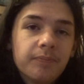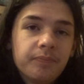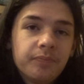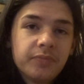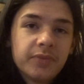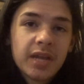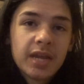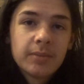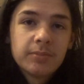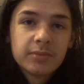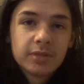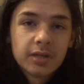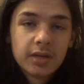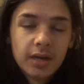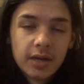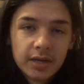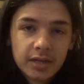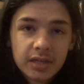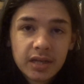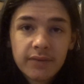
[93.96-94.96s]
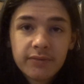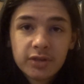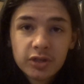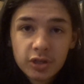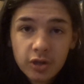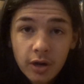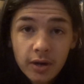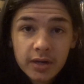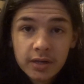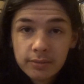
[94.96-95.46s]
named Kevin
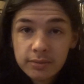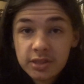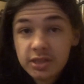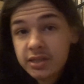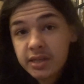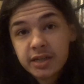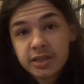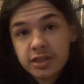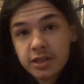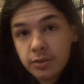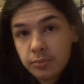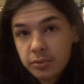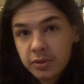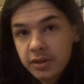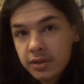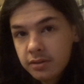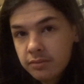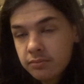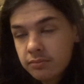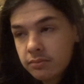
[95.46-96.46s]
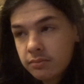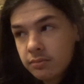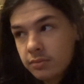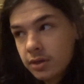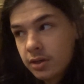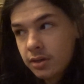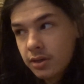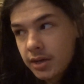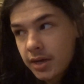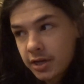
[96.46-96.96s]
Garnett, which is actually
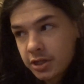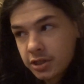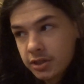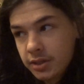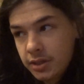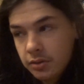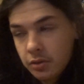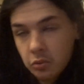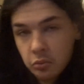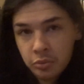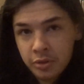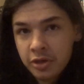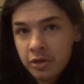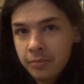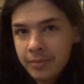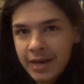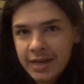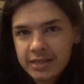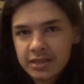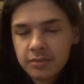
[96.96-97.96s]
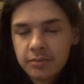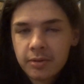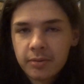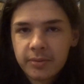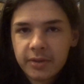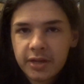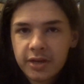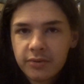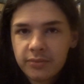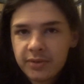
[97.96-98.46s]
actually a real basketball
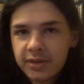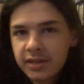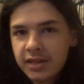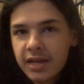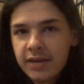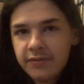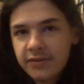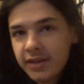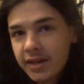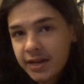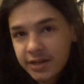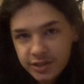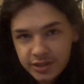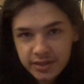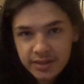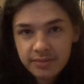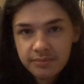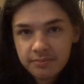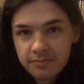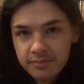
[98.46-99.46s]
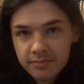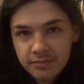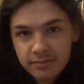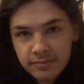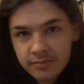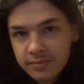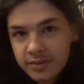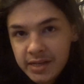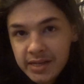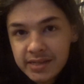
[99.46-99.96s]
player in real life that actually
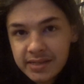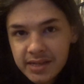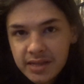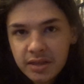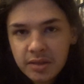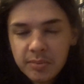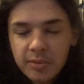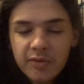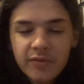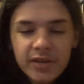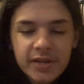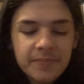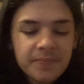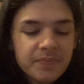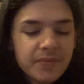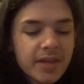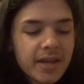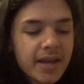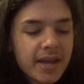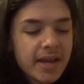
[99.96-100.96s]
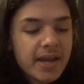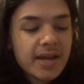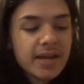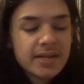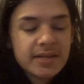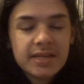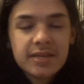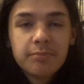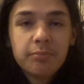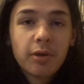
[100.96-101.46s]
is in the movie.
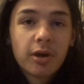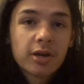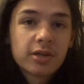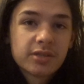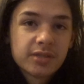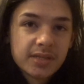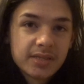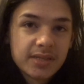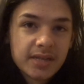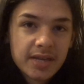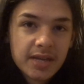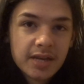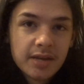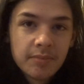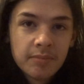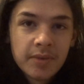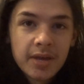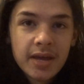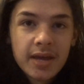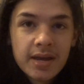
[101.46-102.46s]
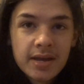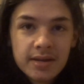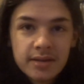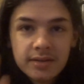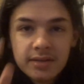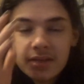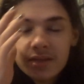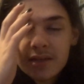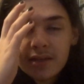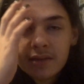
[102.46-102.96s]
And he borrows it to him,
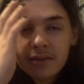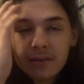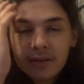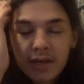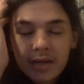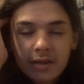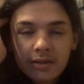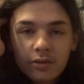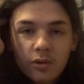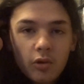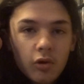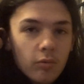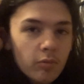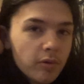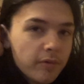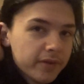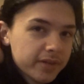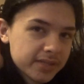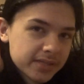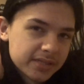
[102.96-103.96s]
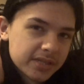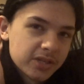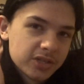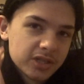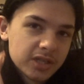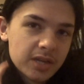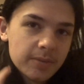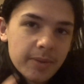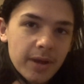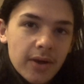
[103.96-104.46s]
and he, like, the whole movie is
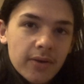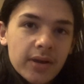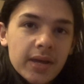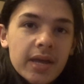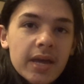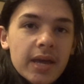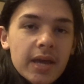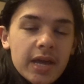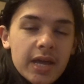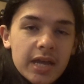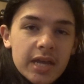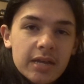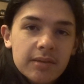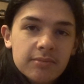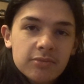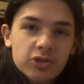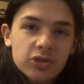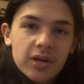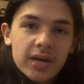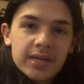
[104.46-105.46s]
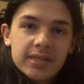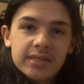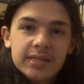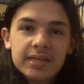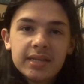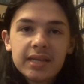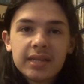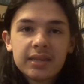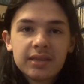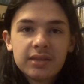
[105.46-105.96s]
essentially about him trying to
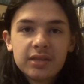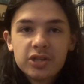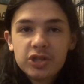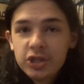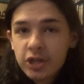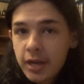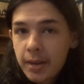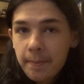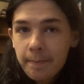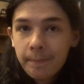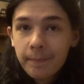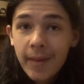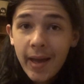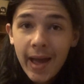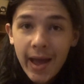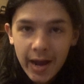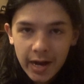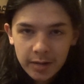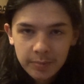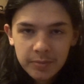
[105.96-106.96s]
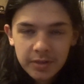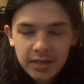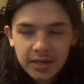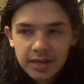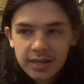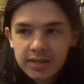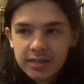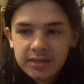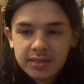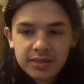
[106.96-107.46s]
get the gem back,
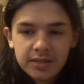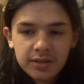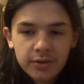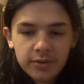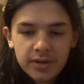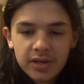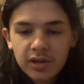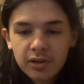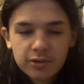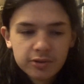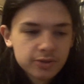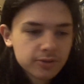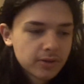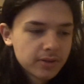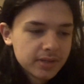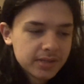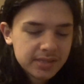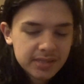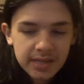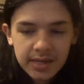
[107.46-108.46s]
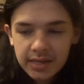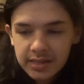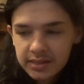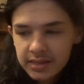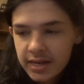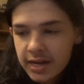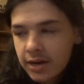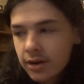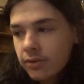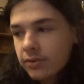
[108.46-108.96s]
because he goes through all these things,
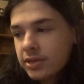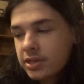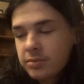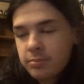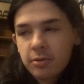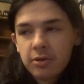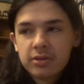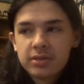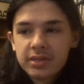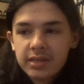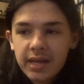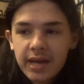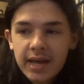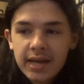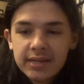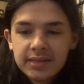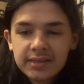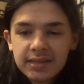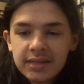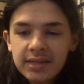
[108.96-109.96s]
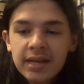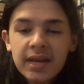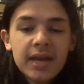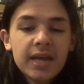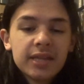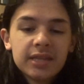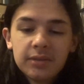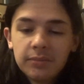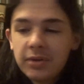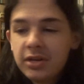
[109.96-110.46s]
like, oh, this person has it,
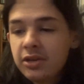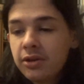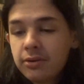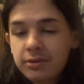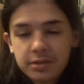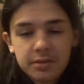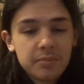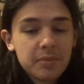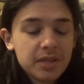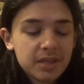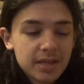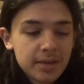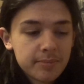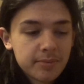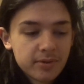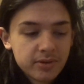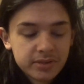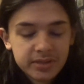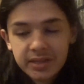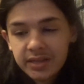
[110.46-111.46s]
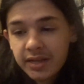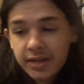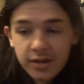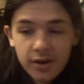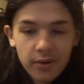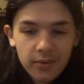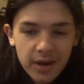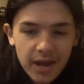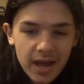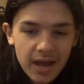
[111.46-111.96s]
then when he goes to meet that person, they
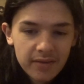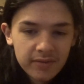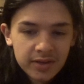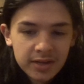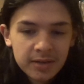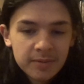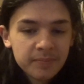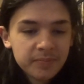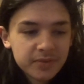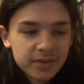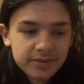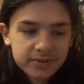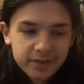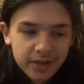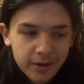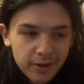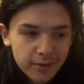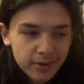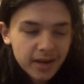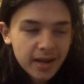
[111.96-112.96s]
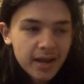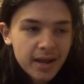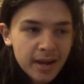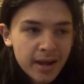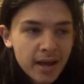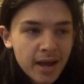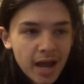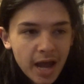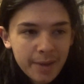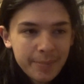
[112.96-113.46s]
don't have it, and he was like, okay,
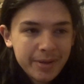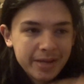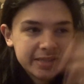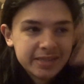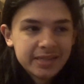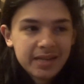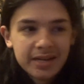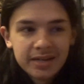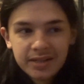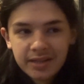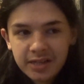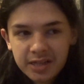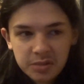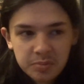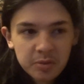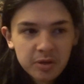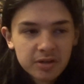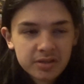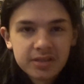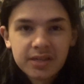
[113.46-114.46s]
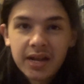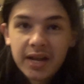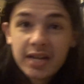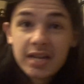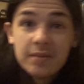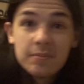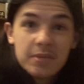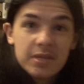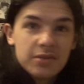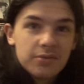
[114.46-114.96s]
I pass it on to this person, I
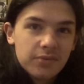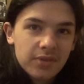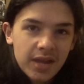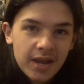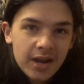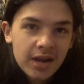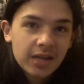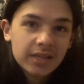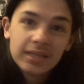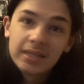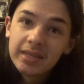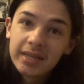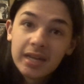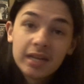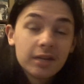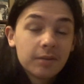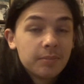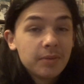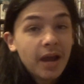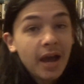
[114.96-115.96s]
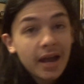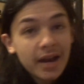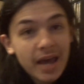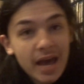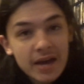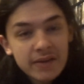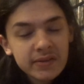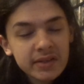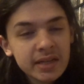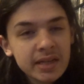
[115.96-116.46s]
can meet you there, and then they end up not
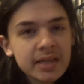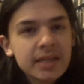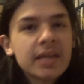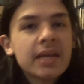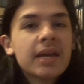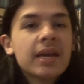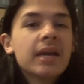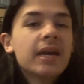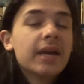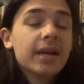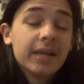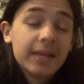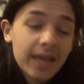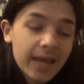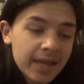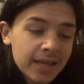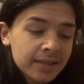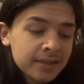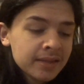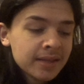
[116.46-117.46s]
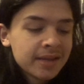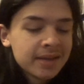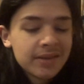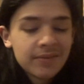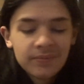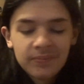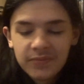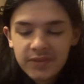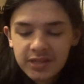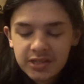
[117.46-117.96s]
having it again.
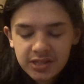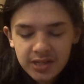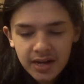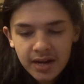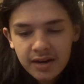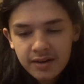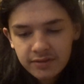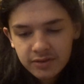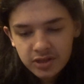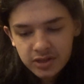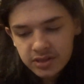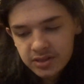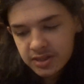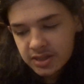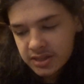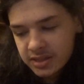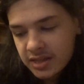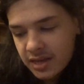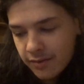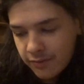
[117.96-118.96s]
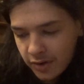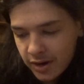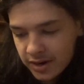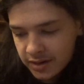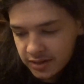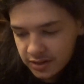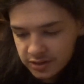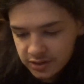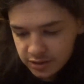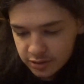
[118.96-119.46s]
And it's kind of just this
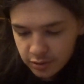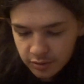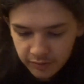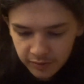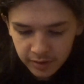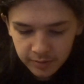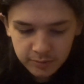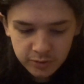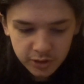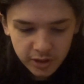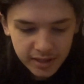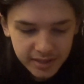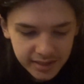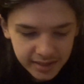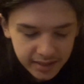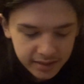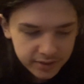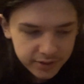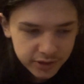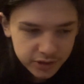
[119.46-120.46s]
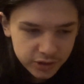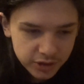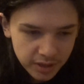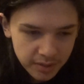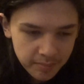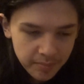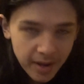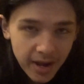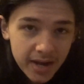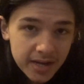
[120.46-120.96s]
never-ending slew of him trying to get this
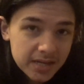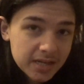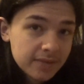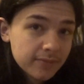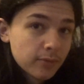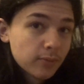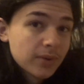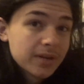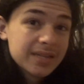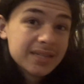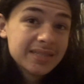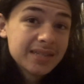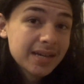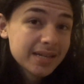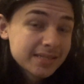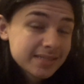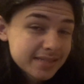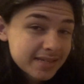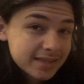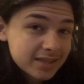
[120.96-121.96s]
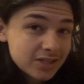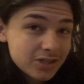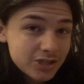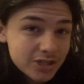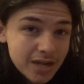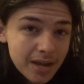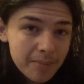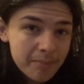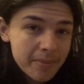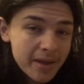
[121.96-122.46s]
gem back, and even when he does get the gem